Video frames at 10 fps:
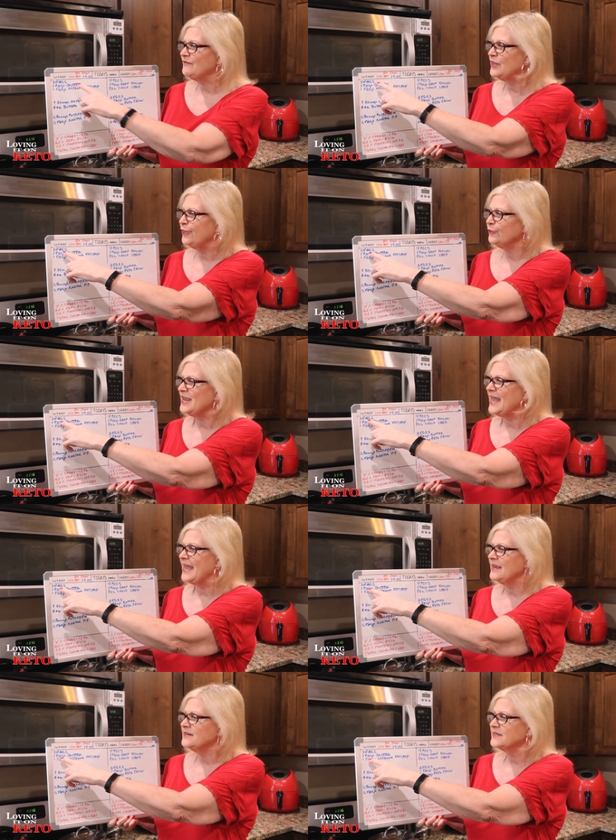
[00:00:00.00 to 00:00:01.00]
having three
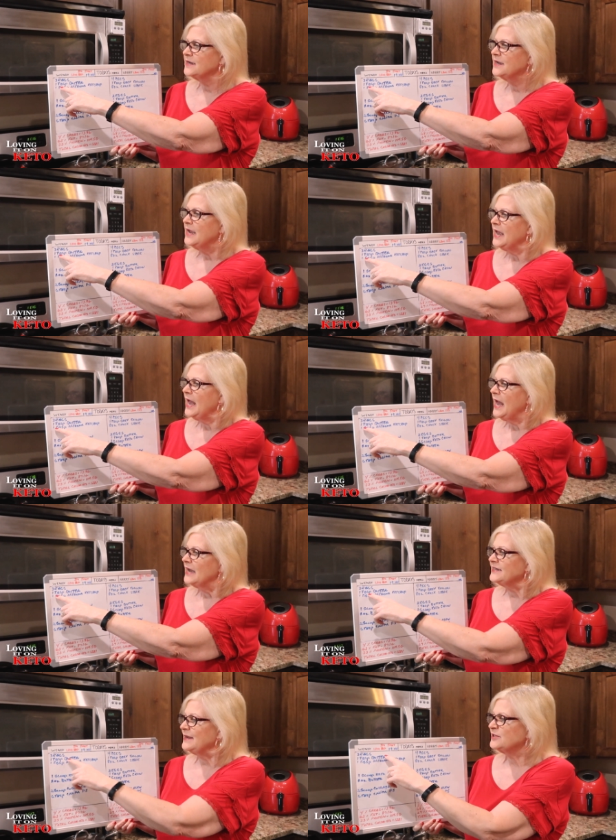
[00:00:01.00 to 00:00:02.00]
eggs,
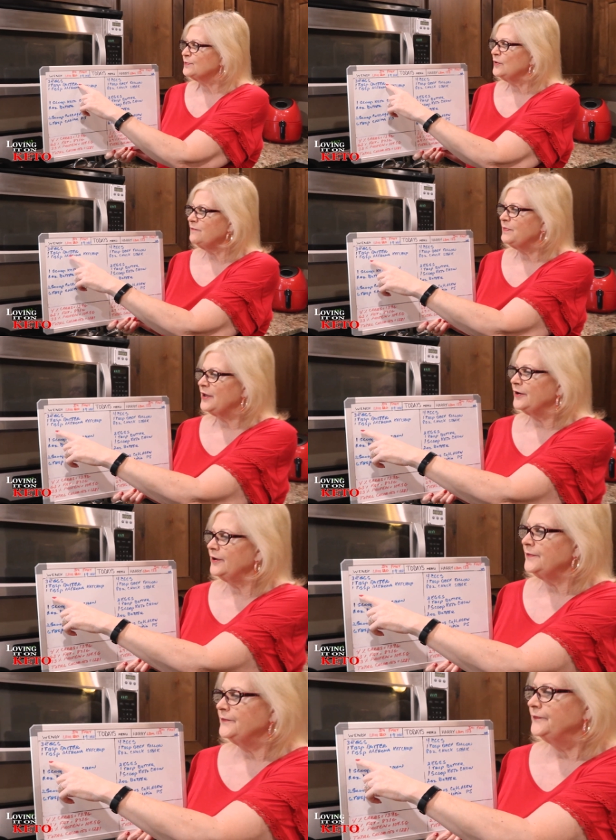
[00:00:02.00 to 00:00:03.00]
a tablespoon of
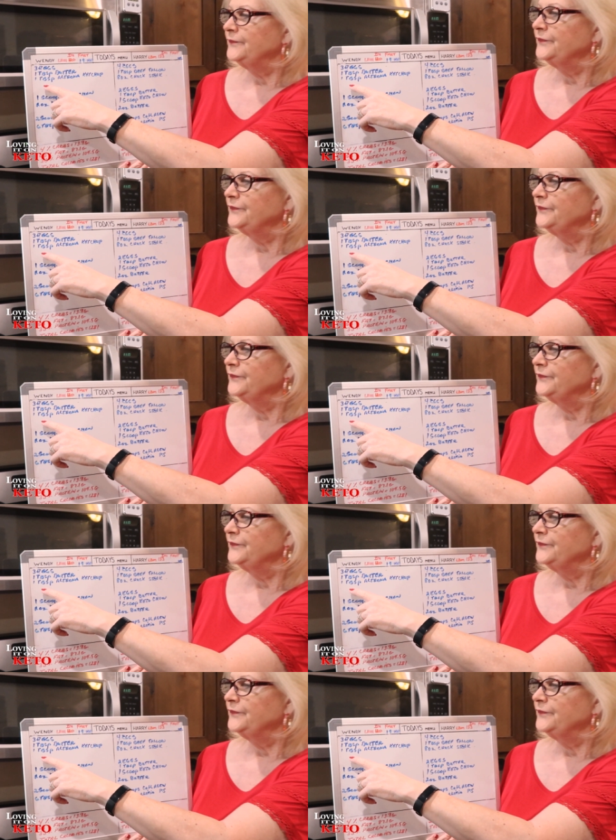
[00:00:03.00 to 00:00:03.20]
butter,